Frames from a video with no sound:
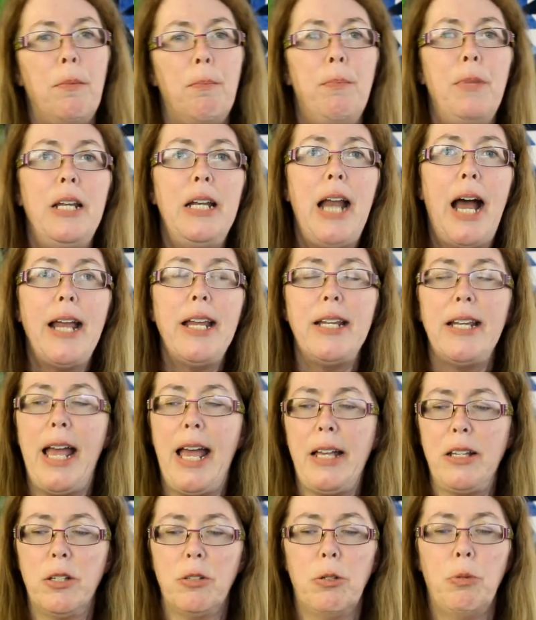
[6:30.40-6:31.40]
Midnight
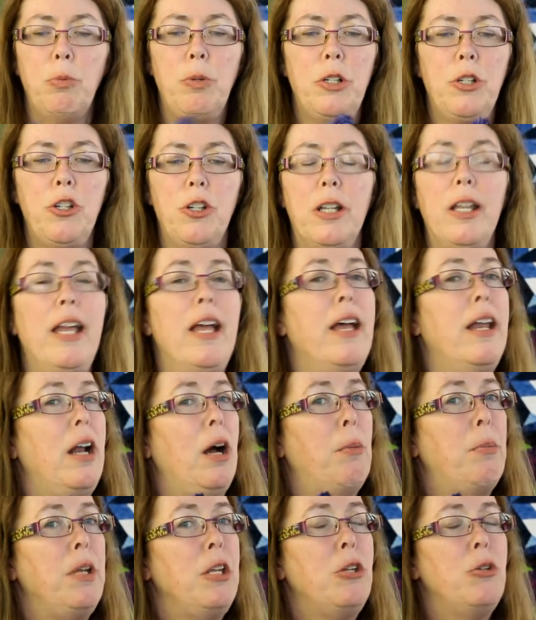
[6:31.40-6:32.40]
Dazzle, which again
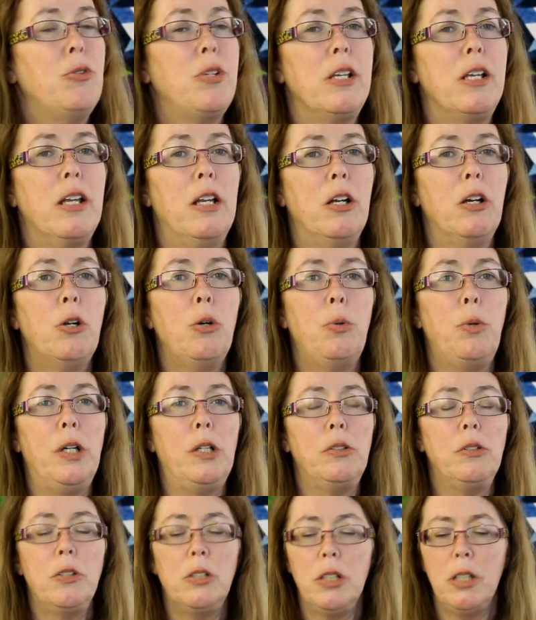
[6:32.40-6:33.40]
I'll be using in a
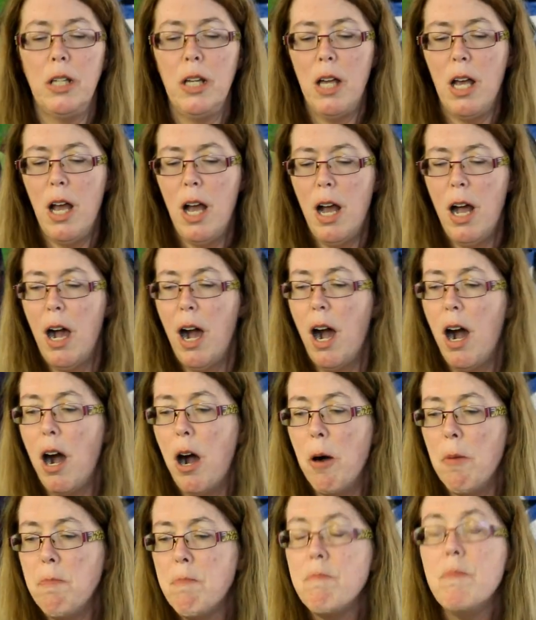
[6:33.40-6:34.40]
quilt
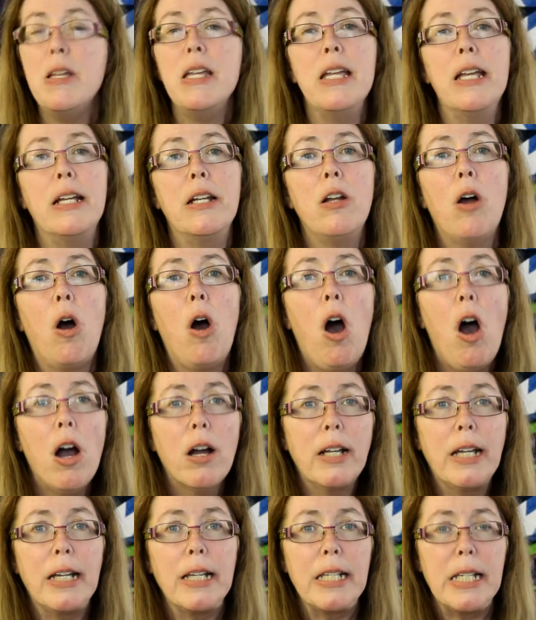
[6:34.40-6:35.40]
in
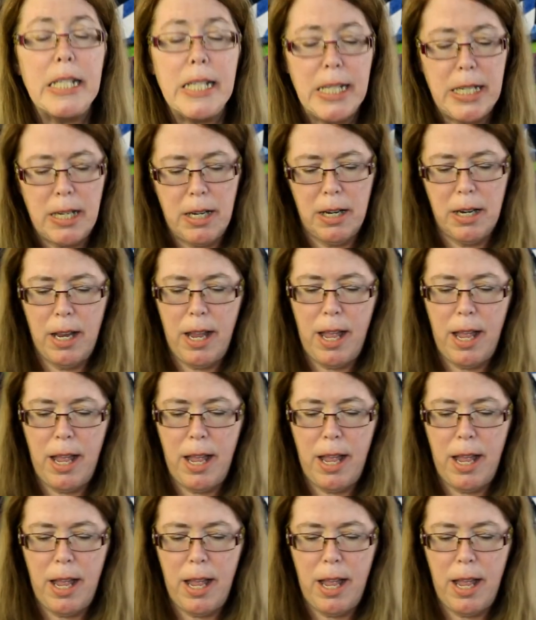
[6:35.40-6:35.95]
August.